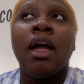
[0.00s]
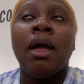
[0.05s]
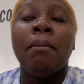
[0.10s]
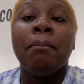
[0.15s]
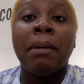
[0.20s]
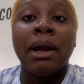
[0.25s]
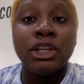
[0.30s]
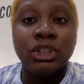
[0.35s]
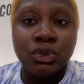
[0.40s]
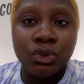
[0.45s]

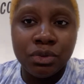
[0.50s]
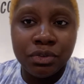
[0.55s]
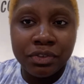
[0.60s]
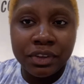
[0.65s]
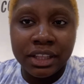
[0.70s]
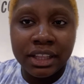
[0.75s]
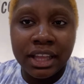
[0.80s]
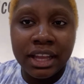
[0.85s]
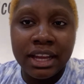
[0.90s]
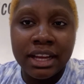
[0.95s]
my true
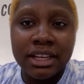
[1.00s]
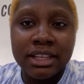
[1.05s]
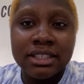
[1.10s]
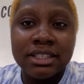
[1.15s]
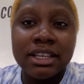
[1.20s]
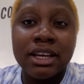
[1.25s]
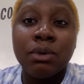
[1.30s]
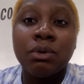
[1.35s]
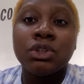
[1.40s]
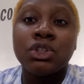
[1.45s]

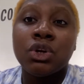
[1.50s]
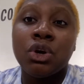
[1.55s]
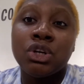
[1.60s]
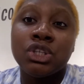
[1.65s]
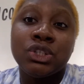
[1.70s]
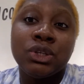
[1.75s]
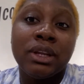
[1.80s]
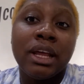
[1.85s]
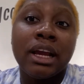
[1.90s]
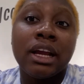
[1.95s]
feelings. It was
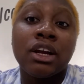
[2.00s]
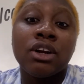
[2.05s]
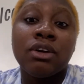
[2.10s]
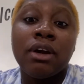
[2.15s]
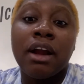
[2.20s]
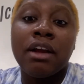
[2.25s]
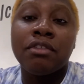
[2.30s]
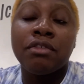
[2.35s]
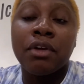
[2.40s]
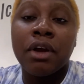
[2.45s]
also like a
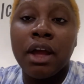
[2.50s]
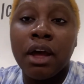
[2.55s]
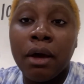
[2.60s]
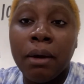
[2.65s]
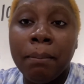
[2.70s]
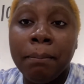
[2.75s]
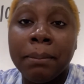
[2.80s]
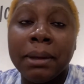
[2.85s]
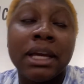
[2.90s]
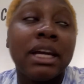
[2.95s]
cry for
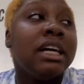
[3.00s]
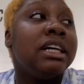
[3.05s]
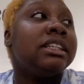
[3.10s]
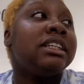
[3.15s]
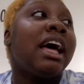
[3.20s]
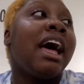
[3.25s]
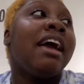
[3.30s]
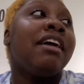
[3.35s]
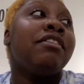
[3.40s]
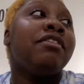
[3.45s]
help because
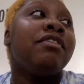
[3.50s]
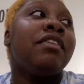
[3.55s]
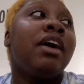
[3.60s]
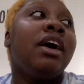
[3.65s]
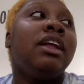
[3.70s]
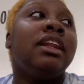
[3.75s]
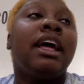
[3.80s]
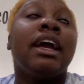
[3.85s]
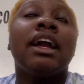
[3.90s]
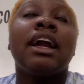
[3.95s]
I
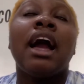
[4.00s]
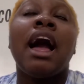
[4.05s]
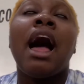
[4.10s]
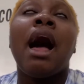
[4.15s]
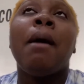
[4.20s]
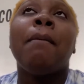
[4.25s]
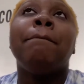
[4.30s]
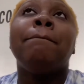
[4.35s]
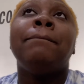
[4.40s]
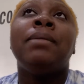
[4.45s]
felt like
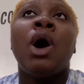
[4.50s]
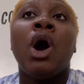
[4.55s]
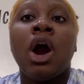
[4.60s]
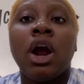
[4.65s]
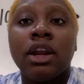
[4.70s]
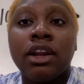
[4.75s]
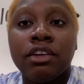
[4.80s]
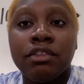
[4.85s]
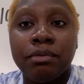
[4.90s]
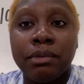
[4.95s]

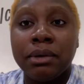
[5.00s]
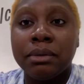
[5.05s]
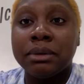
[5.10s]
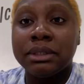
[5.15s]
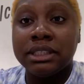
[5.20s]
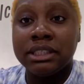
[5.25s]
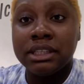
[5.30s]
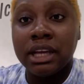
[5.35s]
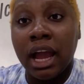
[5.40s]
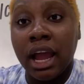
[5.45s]
part of me
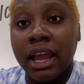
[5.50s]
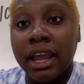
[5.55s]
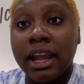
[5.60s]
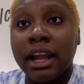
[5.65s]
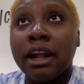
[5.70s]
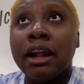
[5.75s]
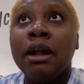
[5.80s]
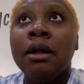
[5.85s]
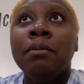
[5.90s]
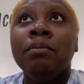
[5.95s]
was
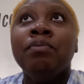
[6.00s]
dying.